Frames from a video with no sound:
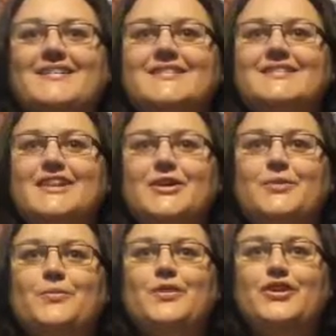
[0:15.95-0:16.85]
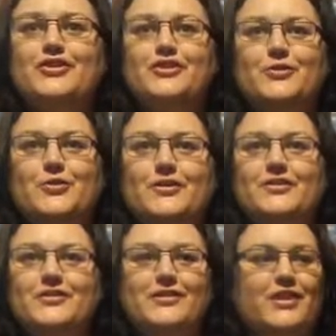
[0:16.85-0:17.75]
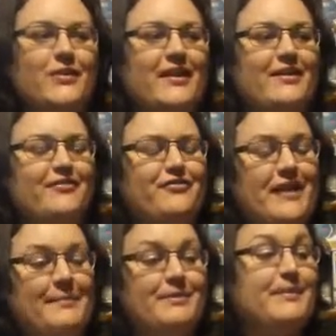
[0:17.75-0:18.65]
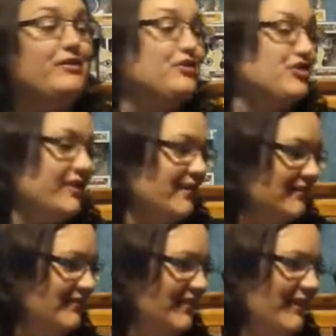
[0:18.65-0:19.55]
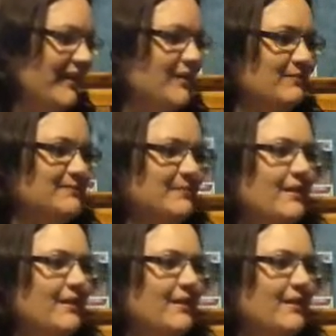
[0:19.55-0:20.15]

So what you just saw just going out of frame is my dog Jenna. There you go.